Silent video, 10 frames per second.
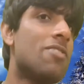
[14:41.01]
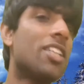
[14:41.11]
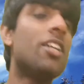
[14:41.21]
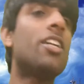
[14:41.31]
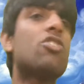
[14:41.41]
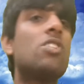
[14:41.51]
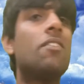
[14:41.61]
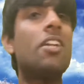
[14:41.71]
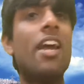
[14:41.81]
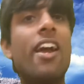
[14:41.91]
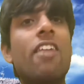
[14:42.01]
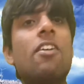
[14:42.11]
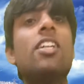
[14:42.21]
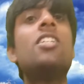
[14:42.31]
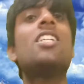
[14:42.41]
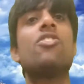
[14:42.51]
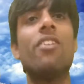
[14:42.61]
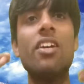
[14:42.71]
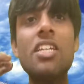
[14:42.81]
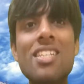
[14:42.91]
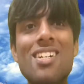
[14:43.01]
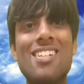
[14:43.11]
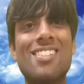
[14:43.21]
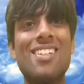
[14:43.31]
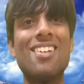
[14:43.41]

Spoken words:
whether in touch with our hand, whether in touch with our ears.